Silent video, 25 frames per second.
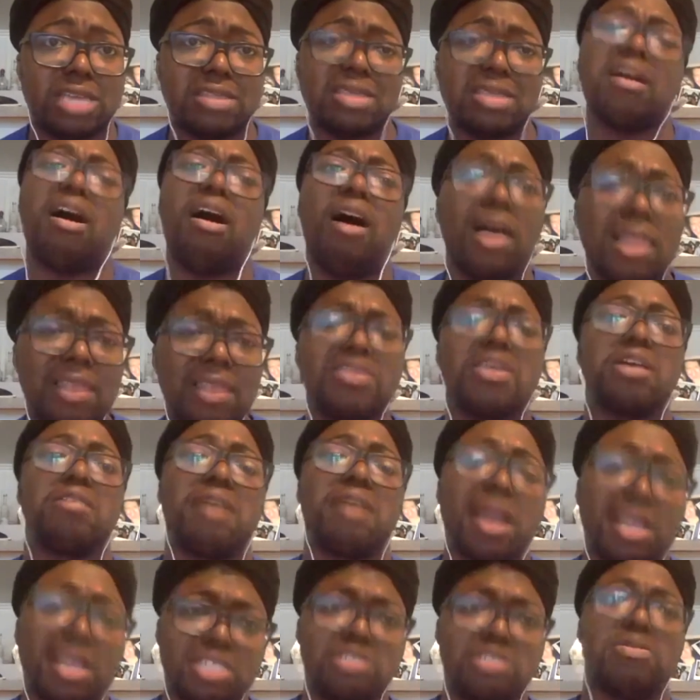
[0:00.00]
I think all of the
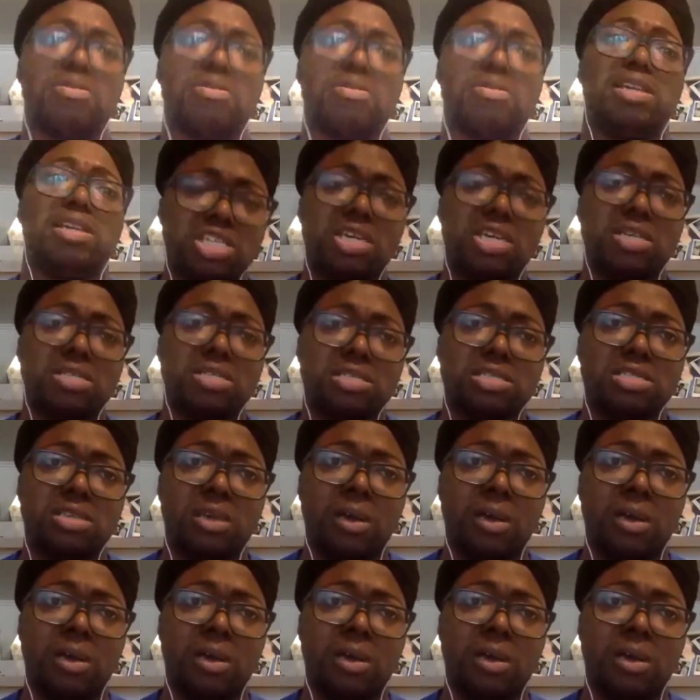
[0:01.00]
graduations